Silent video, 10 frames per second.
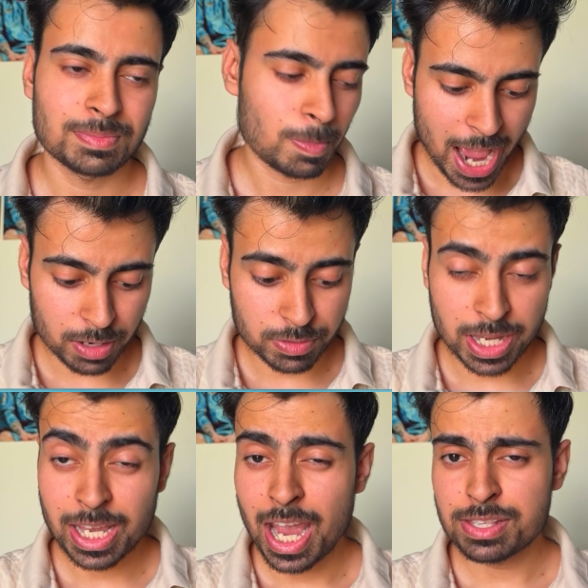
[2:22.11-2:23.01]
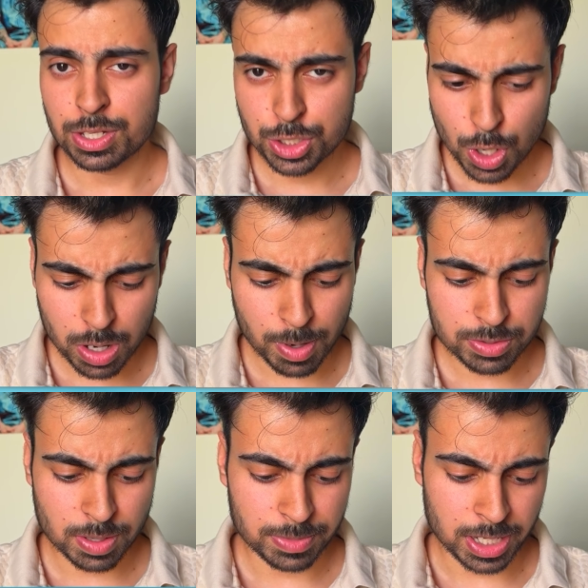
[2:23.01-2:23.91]
And if the AI is unsure about
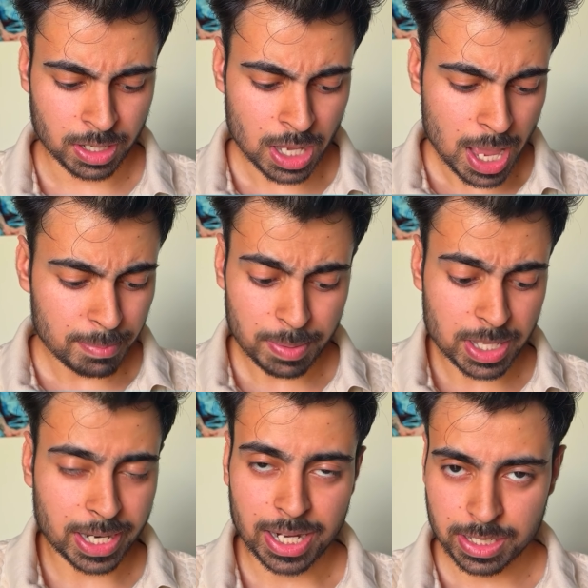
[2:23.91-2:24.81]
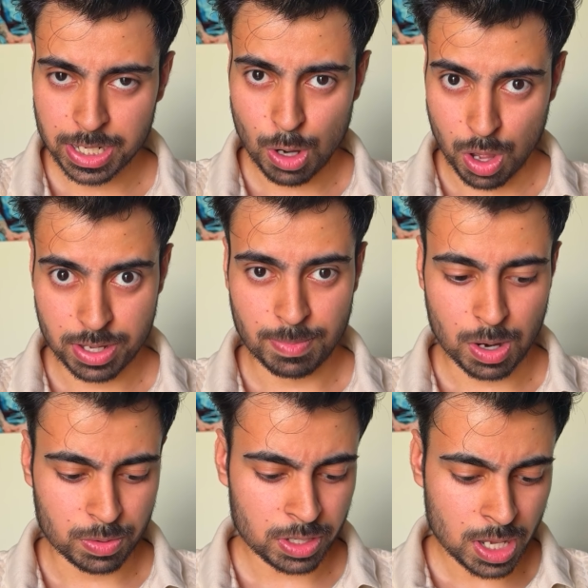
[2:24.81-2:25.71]
something, maybe the category or the
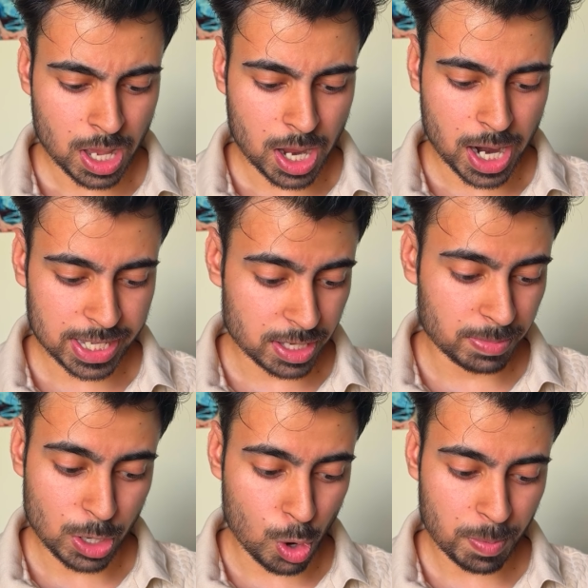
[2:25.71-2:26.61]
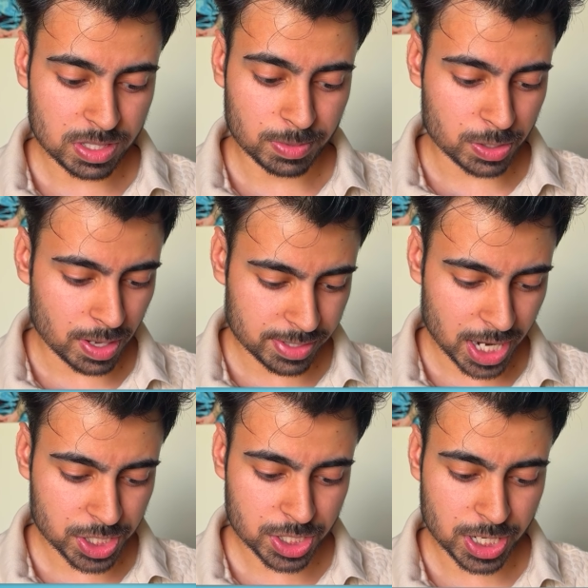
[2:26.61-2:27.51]
amount, it simply opens up the
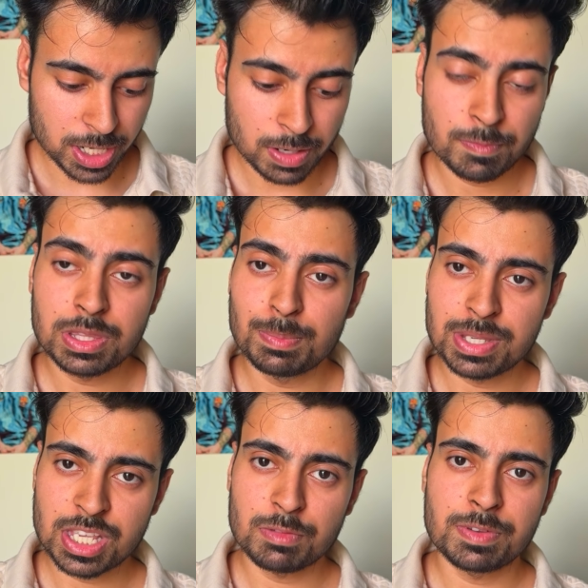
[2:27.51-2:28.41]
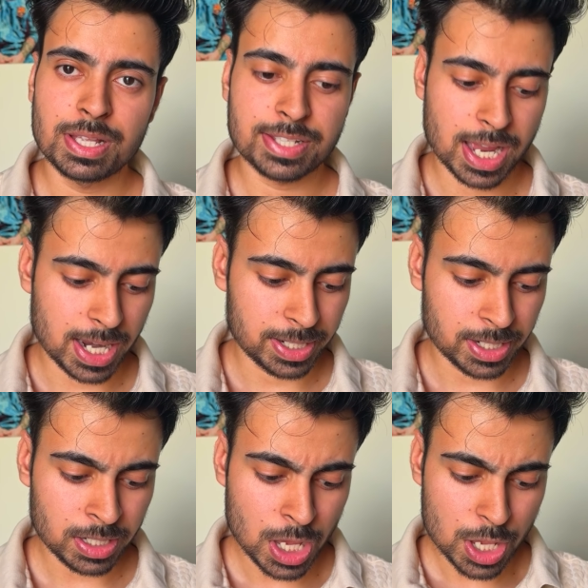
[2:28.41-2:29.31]
transaction sheet with the missing fields
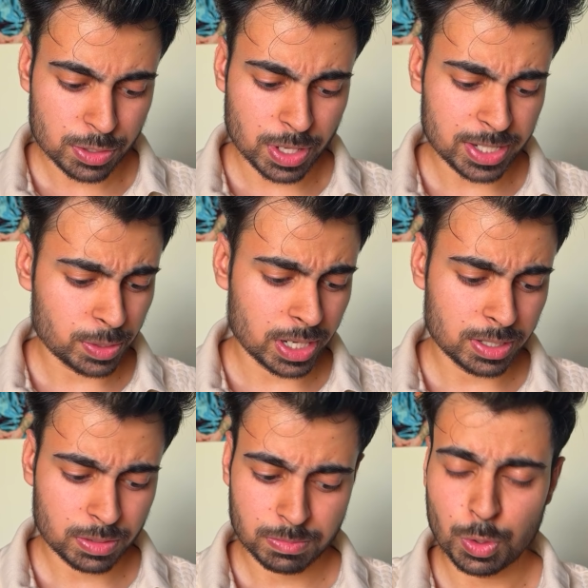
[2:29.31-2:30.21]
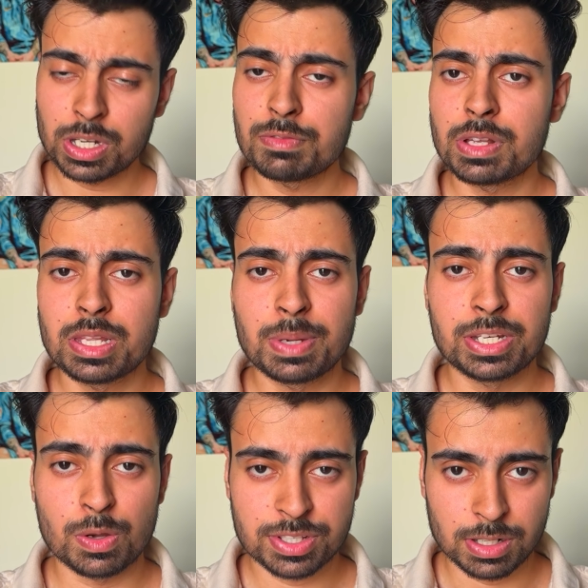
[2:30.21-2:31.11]
highlighted so that you can quickly fill them in
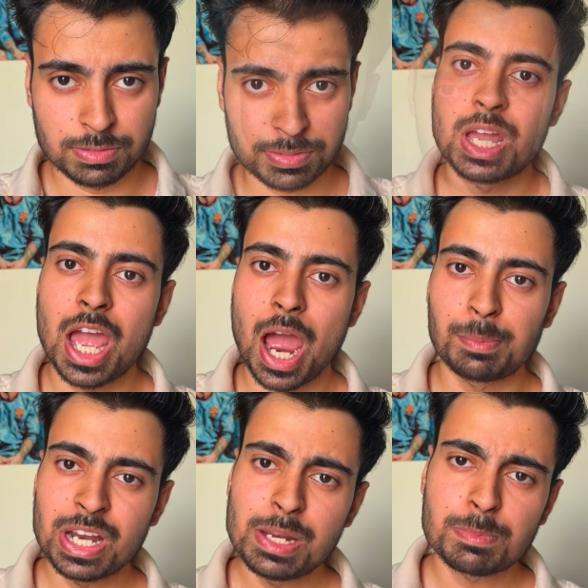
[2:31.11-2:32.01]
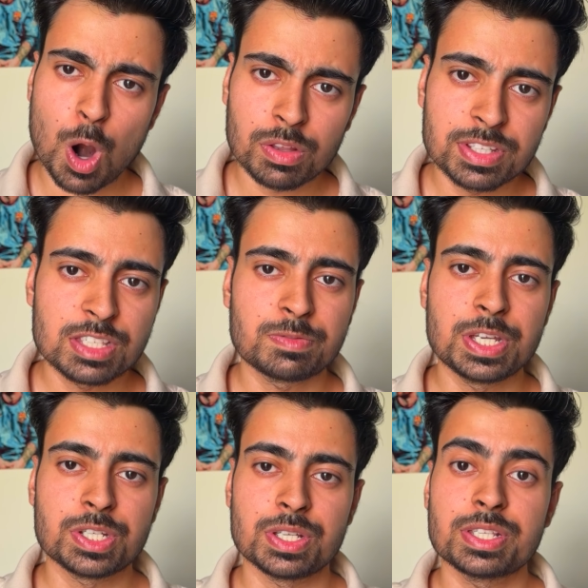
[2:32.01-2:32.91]
yourself. I'm really proud of these
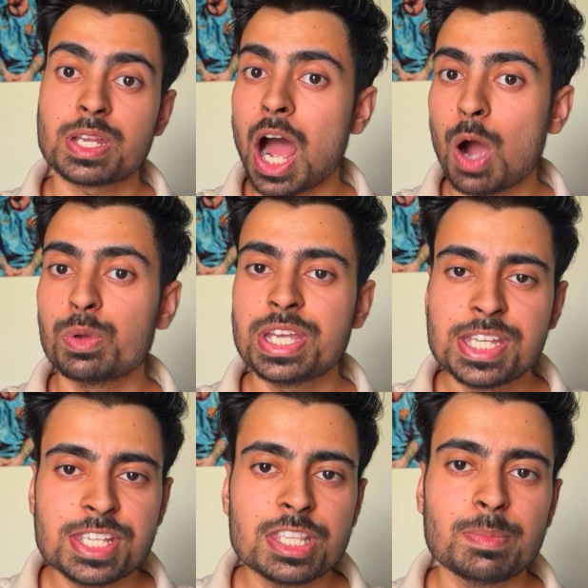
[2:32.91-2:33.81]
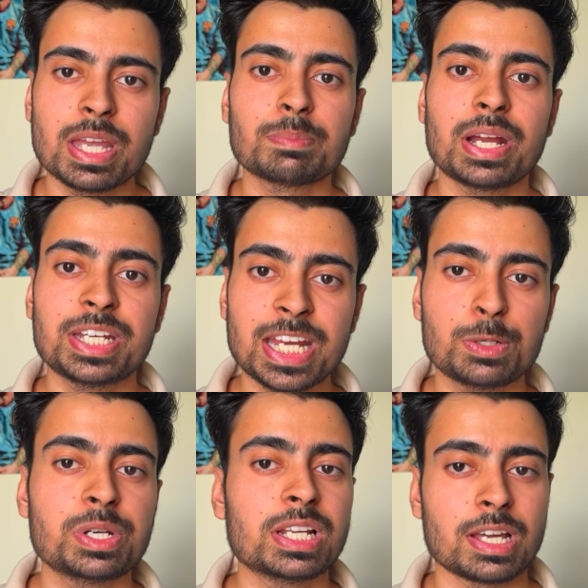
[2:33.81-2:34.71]
features and how easy they make my
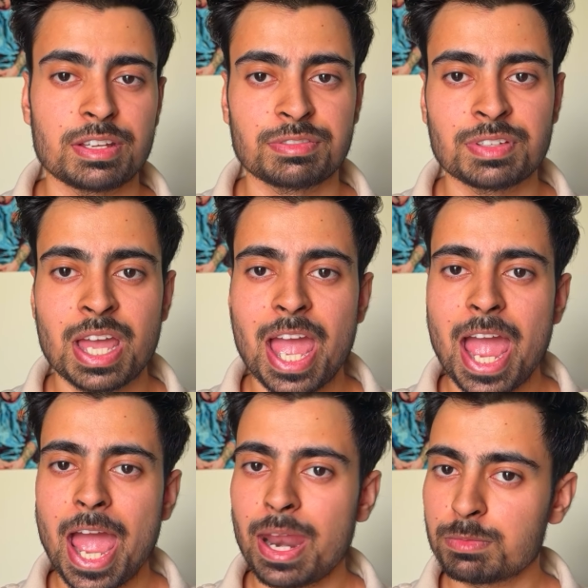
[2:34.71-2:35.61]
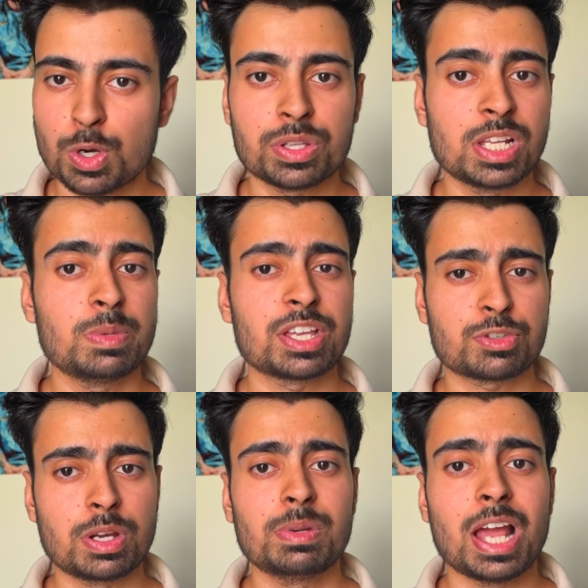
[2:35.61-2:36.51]
day-to-day life, and I'm sure they'll be
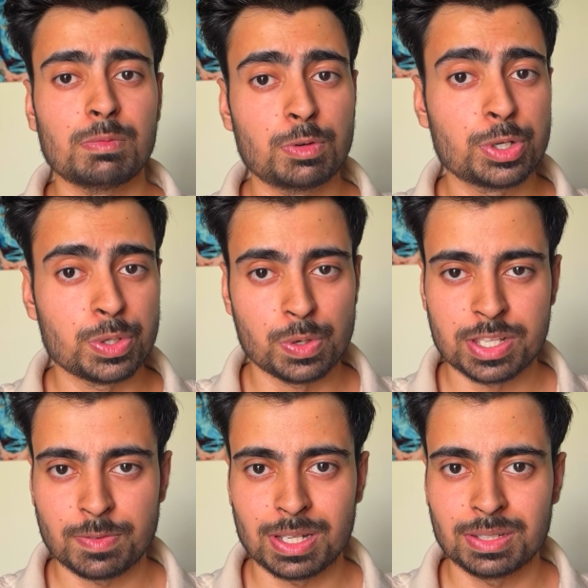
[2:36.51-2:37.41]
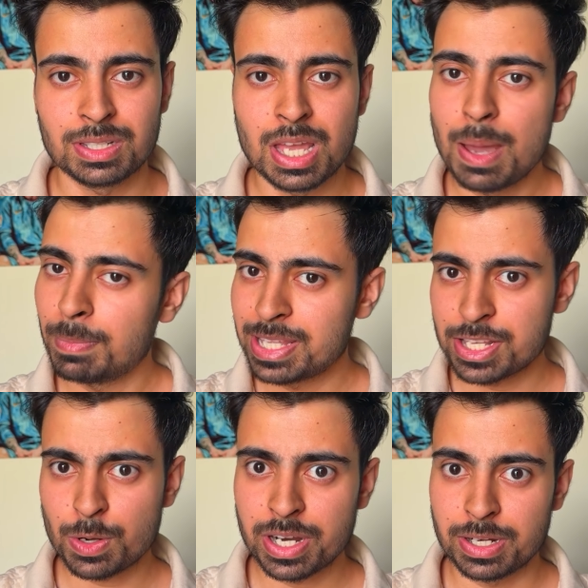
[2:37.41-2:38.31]
extremely helpful to you as well. But
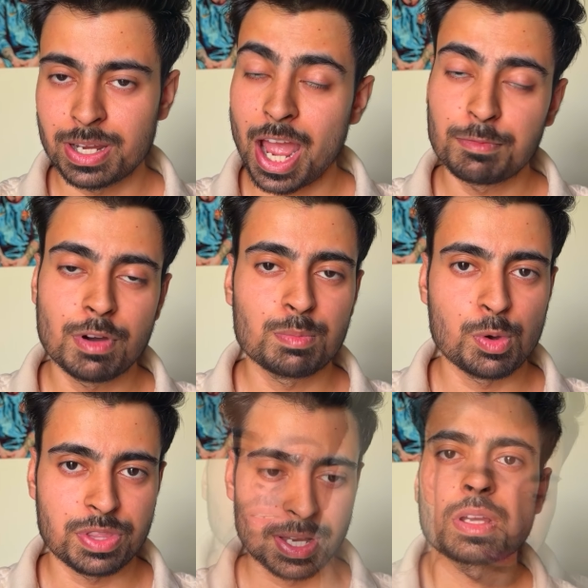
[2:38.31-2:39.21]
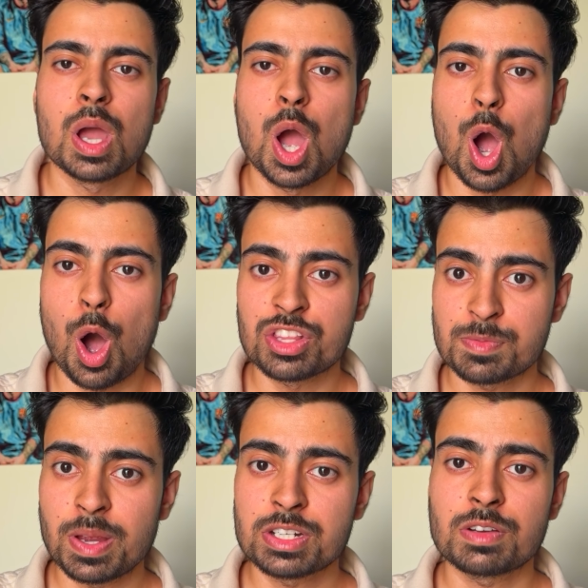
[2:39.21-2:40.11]
that's not it, I have one more thing. On
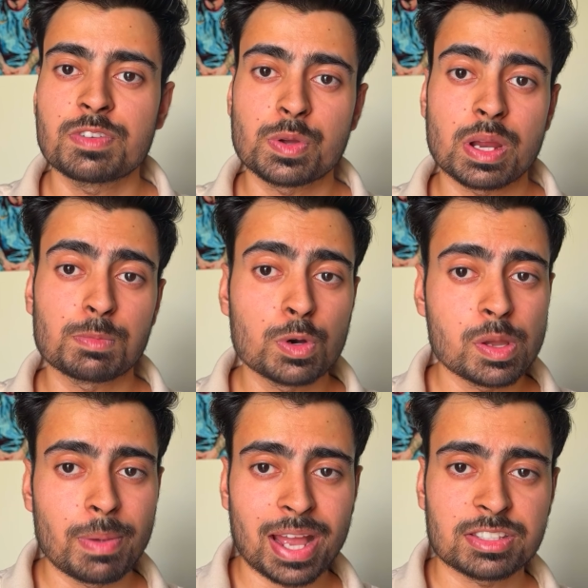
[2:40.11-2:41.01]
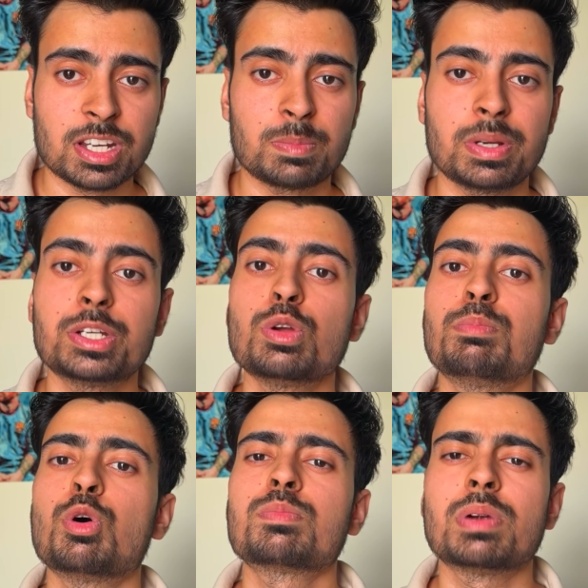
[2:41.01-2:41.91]
Spendrift, you can upload your bank statement to
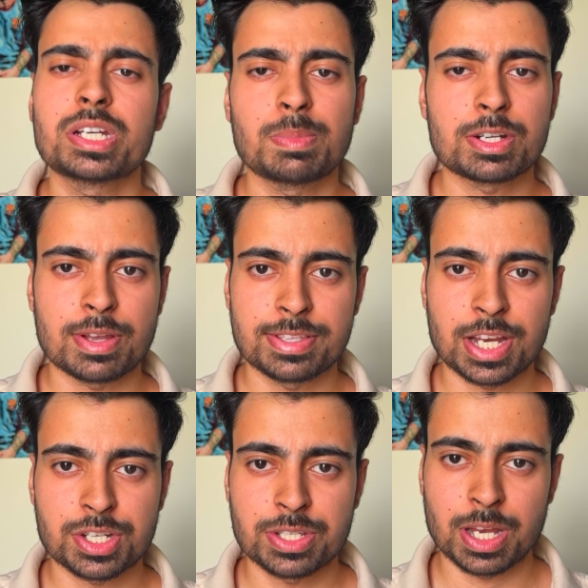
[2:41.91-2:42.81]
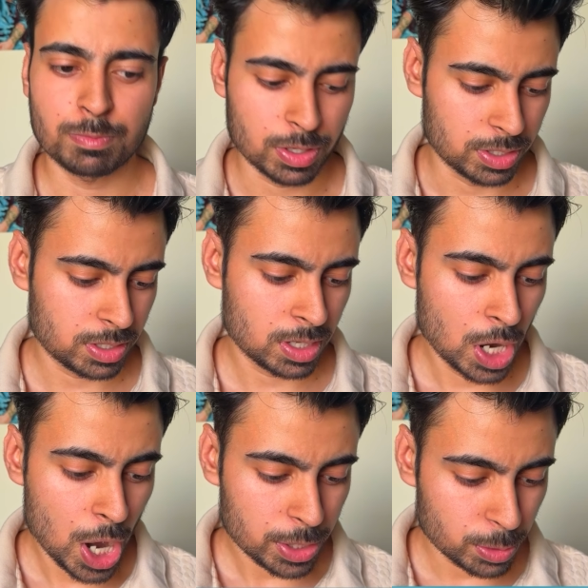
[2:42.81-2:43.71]
import multiple transactions at once.
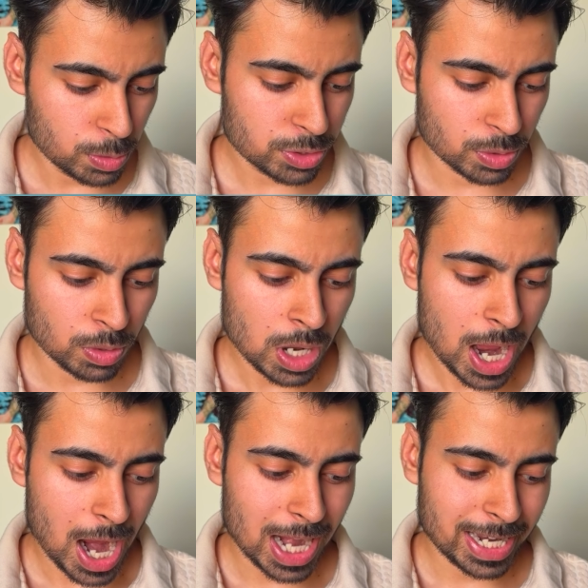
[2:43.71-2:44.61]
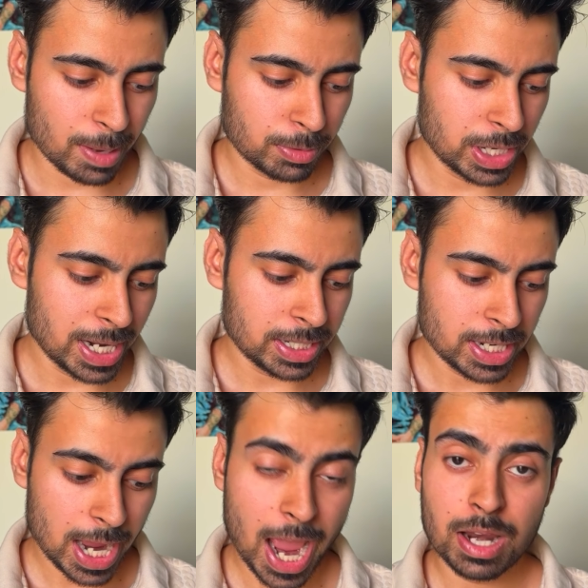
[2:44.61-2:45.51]
To do so, I'll tap Create
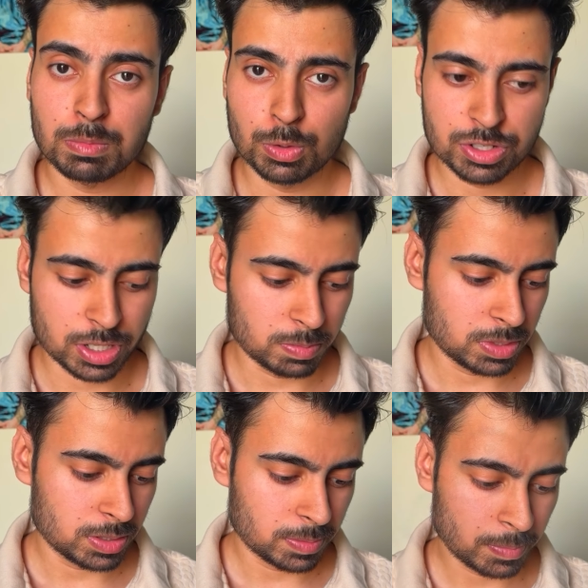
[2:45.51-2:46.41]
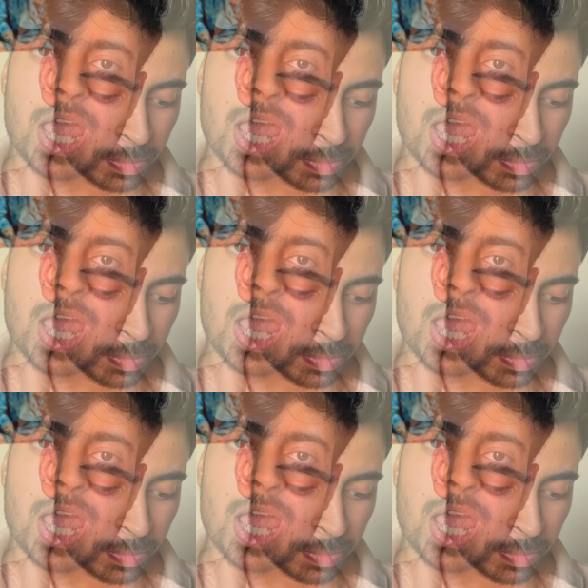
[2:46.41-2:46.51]
and Upload Statement.